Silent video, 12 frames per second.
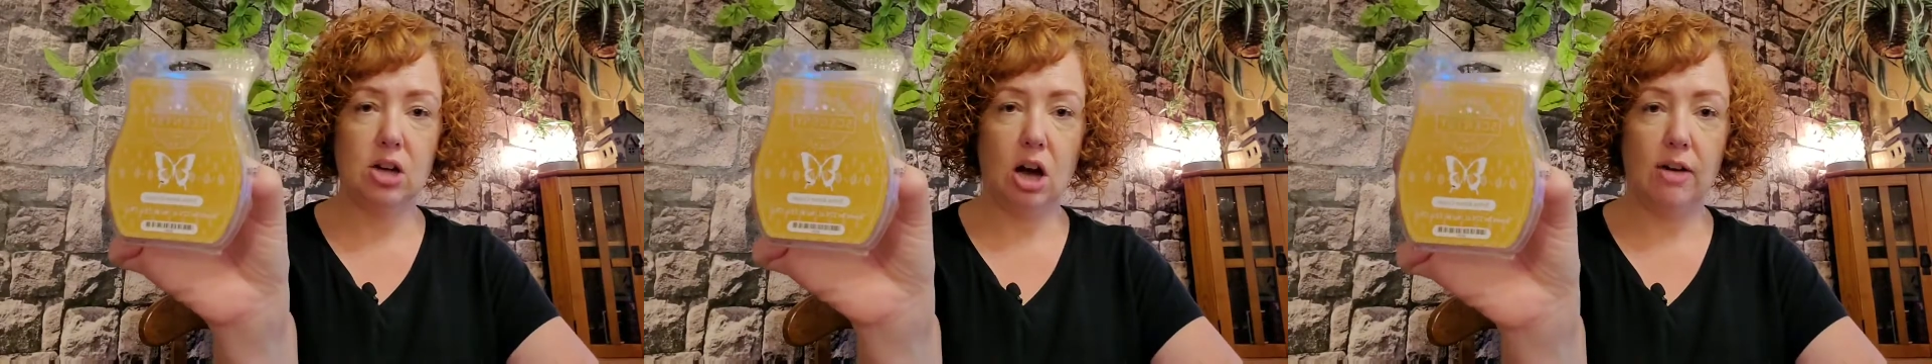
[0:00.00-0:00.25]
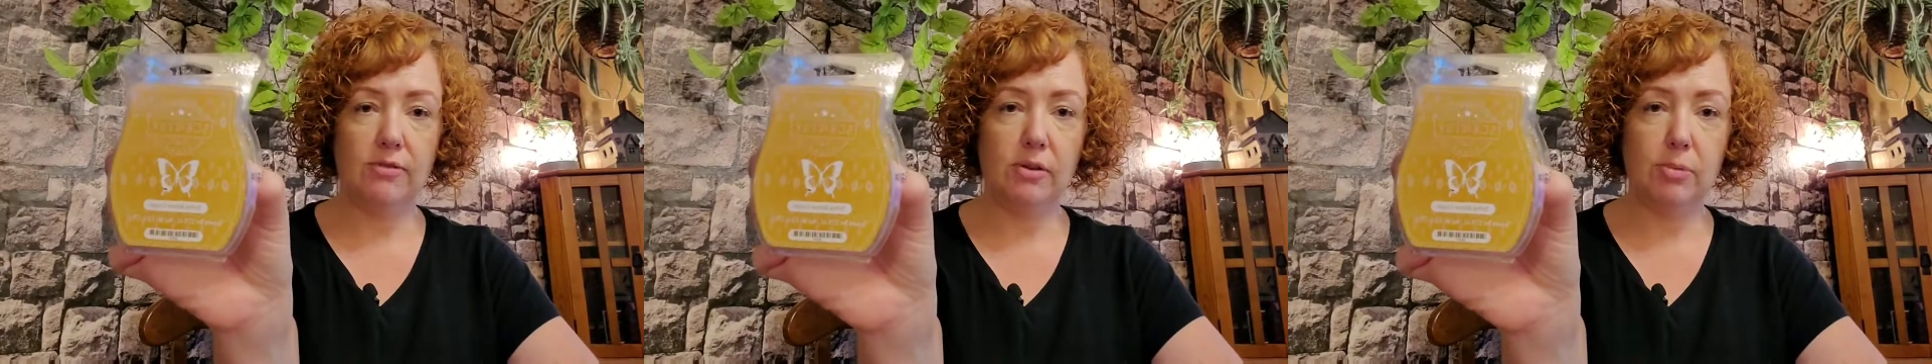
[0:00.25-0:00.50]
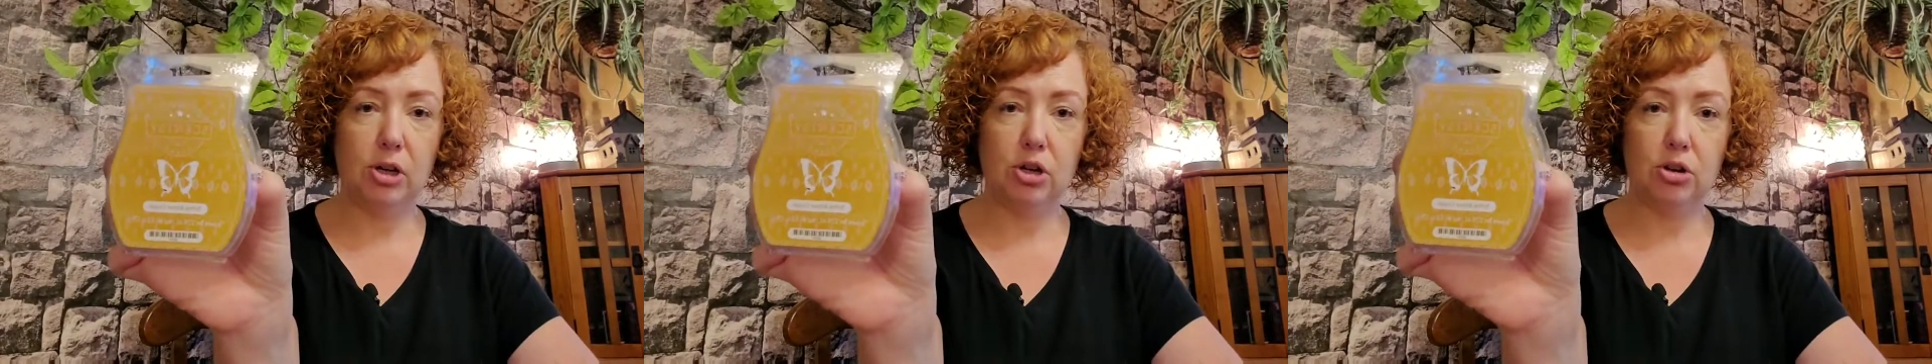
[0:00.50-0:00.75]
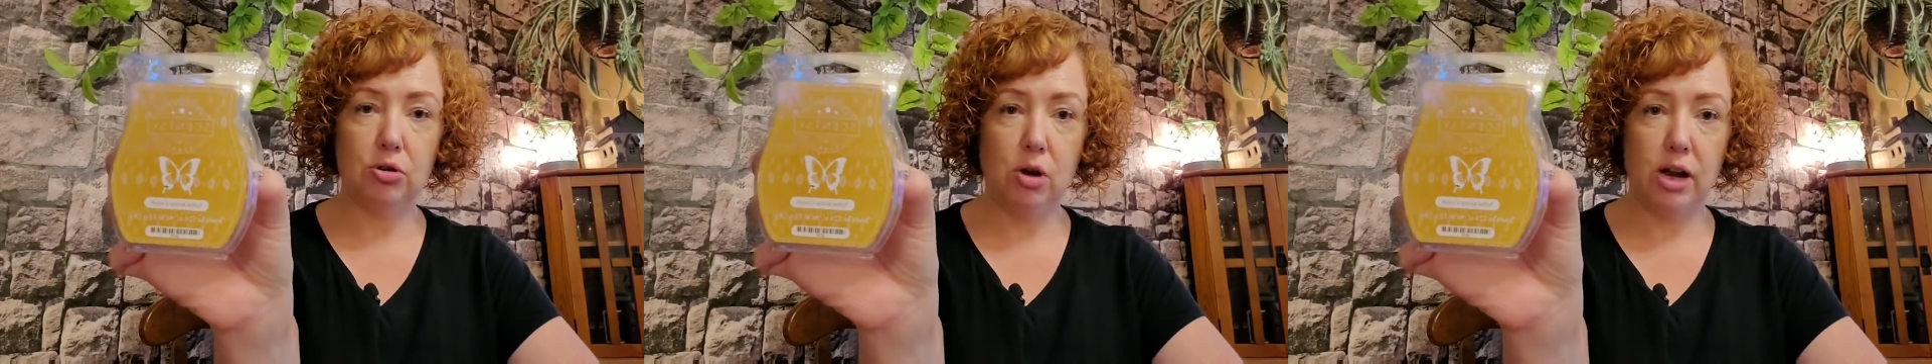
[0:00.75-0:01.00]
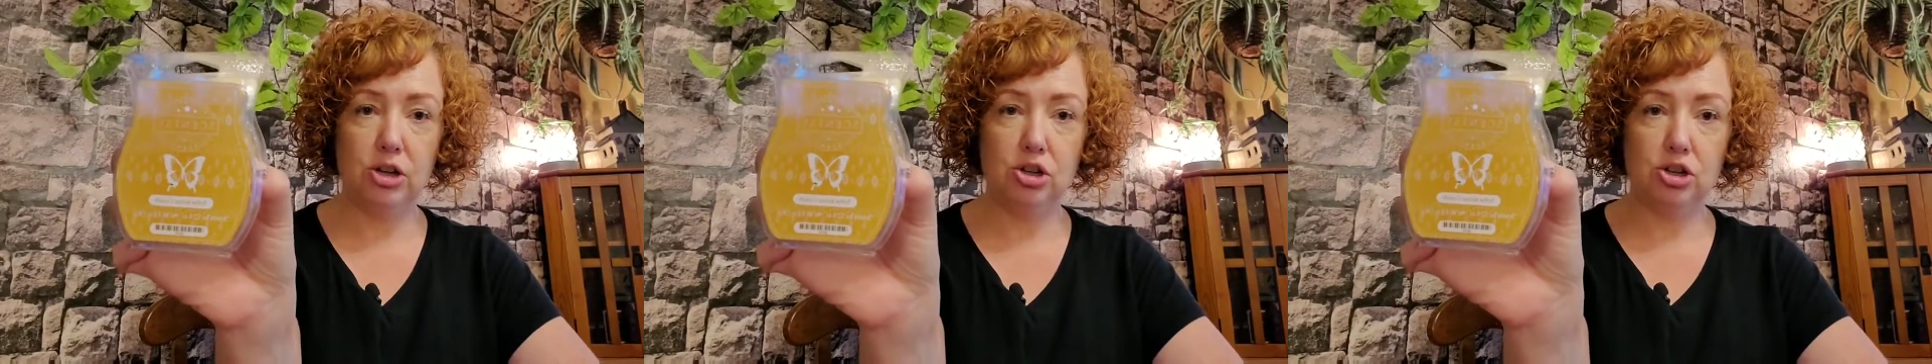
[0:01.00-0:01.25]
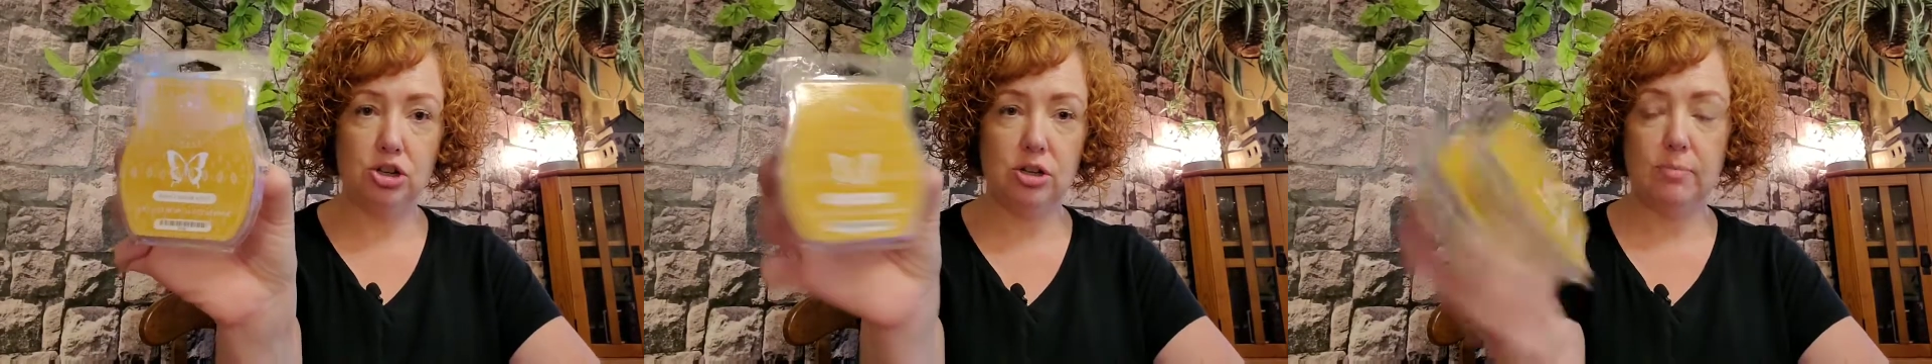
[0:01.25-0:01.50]
Toffee Butter
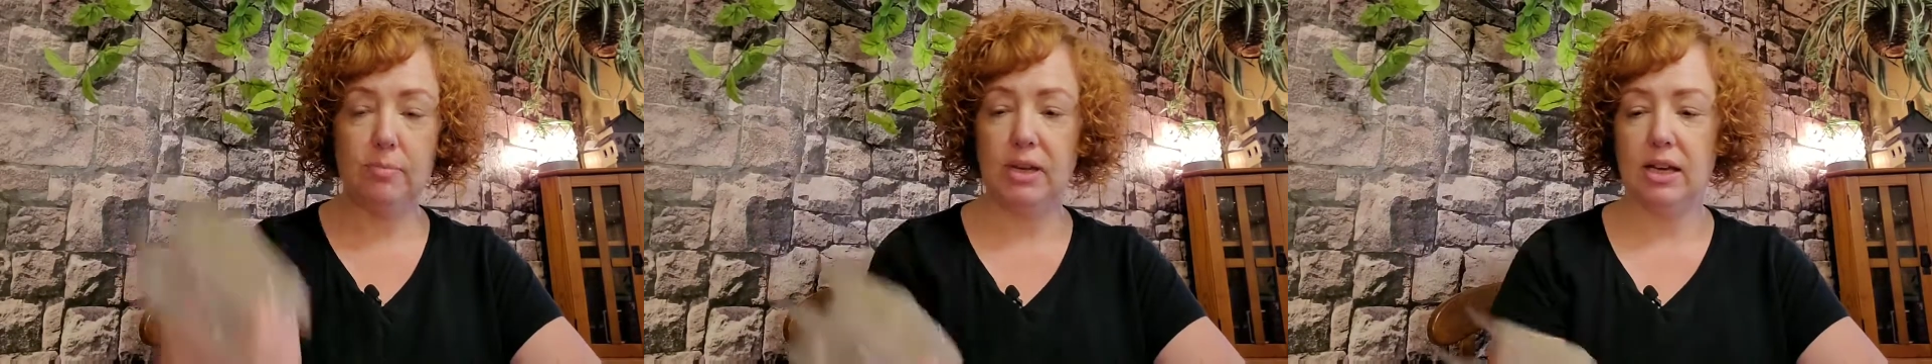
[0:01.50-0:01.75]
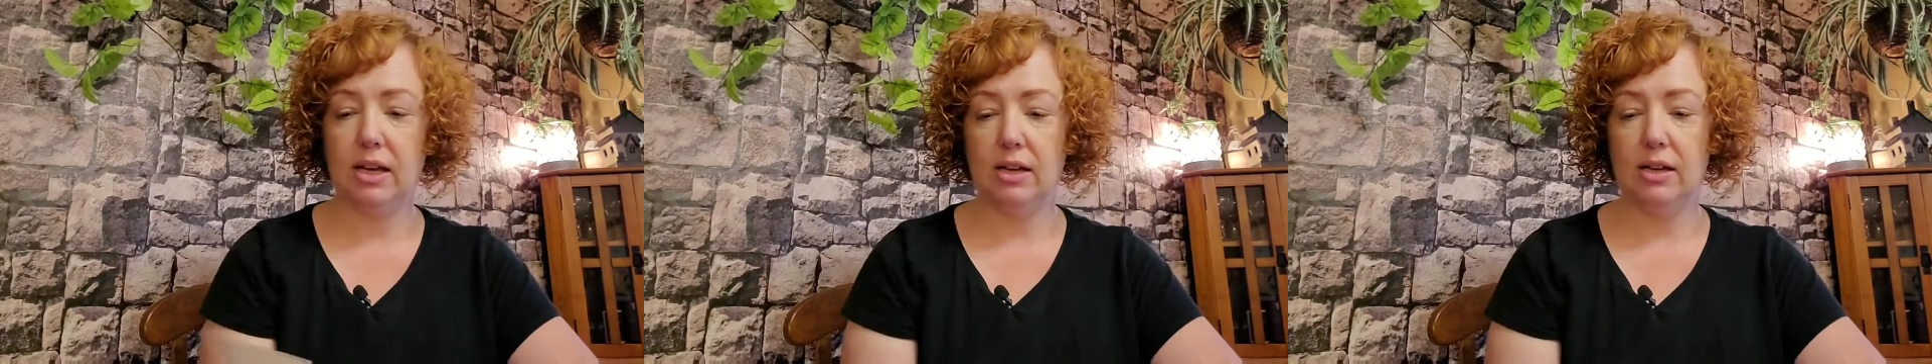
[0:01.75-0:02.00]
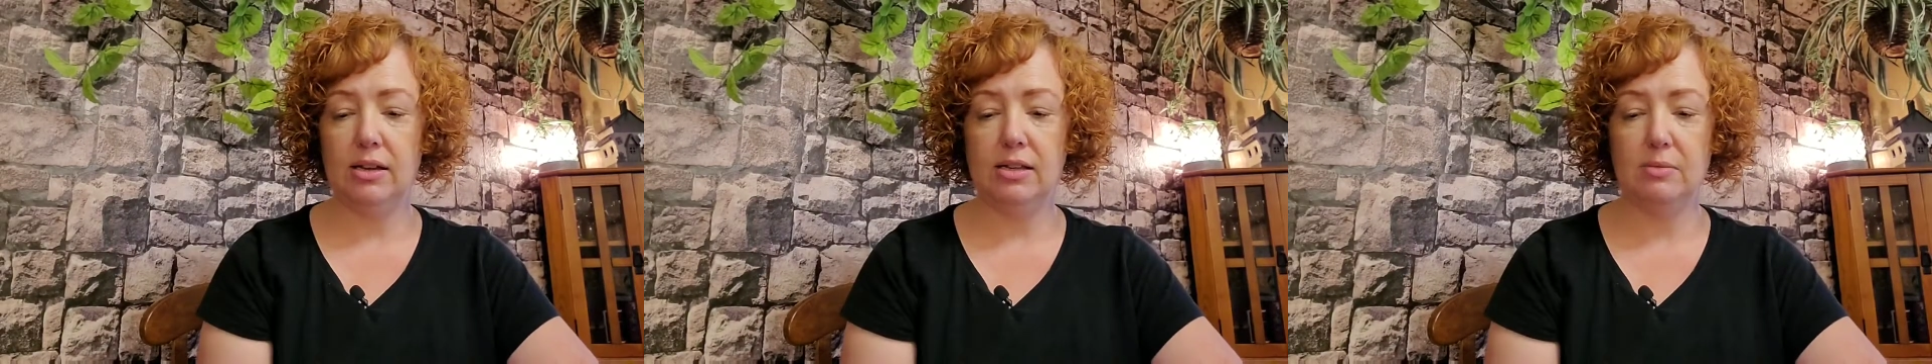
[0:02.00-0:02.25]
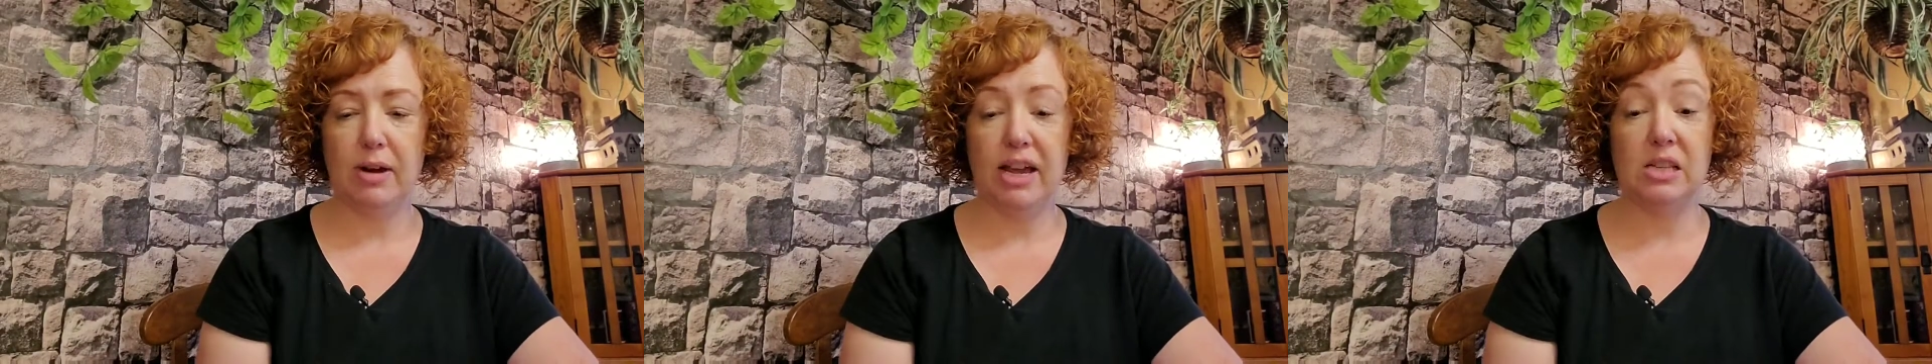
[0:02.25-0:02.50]
Crunch because